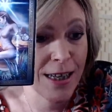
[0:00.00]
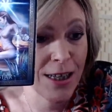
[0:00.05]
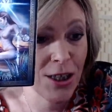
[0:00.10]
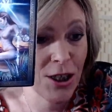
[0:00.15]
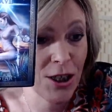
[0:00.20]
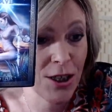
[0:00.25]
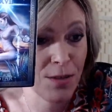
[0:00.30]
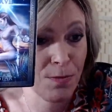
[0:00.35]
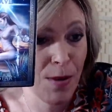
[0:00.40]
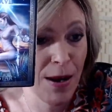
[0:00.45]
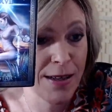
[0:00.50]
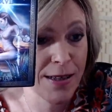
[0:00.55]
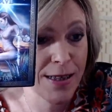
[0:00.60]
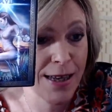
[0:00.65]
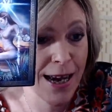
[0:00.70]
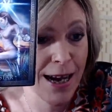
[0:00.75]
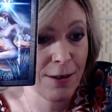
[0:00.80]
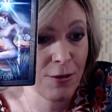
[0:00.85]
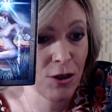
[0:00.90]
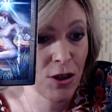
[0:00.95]
she's bent
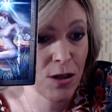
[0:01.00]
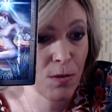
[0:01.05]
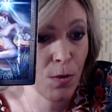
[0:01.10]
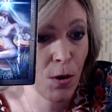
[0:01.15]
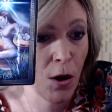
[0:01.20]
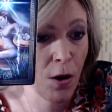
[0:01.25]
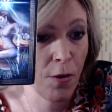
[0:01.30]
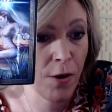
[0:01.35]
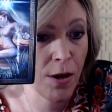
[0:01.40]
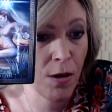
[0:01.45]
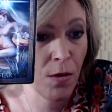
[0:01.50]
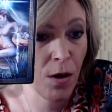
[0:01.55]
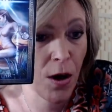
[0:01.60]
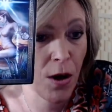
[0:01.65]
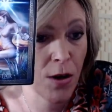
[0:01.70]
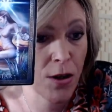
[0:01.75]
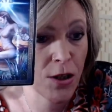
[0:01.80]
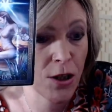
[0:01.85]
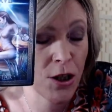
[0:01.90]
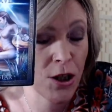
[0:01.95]
down, she's pouring her water,